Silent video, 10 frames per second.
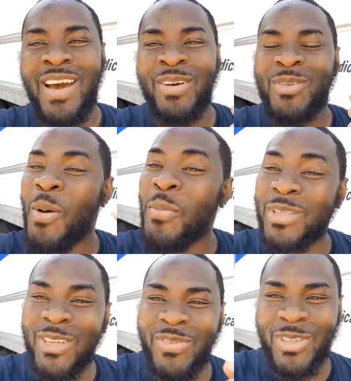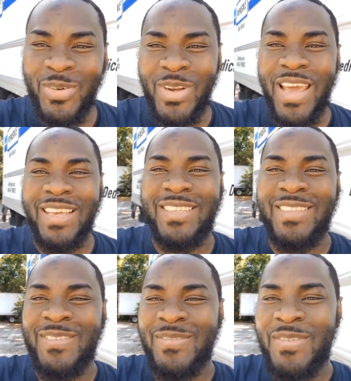So I booked it for two days
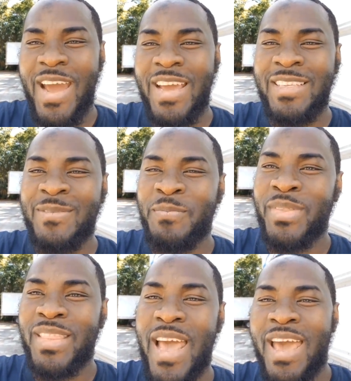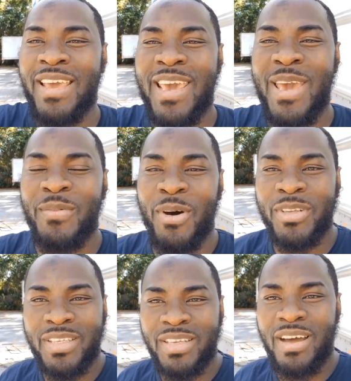right? I came
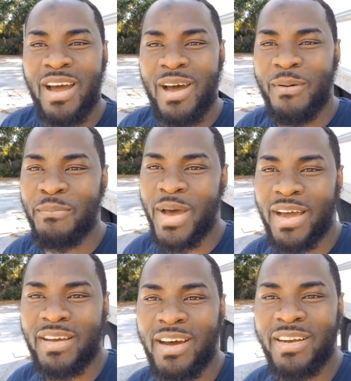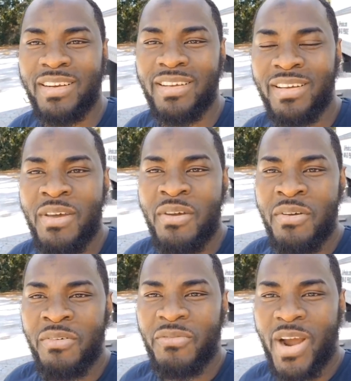out um, back on
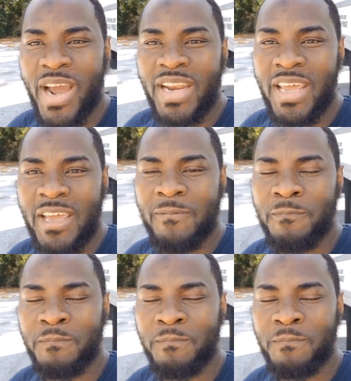Friday.